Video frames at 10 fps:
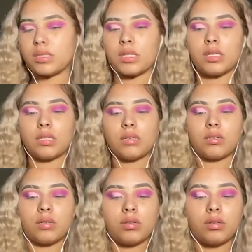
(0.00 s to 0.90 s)
see it.
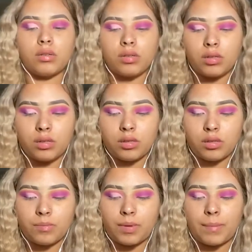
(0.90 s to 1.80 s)

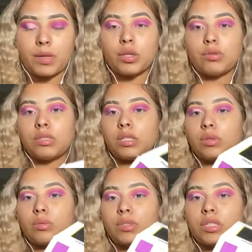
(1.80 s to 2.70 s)
But I'm gonna use this
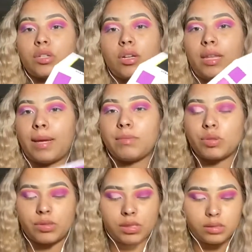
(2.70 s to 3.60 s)
one, which is called Lime
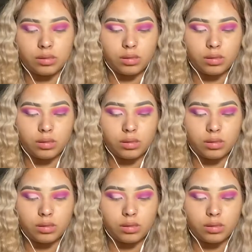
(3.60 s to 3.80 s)
Twist,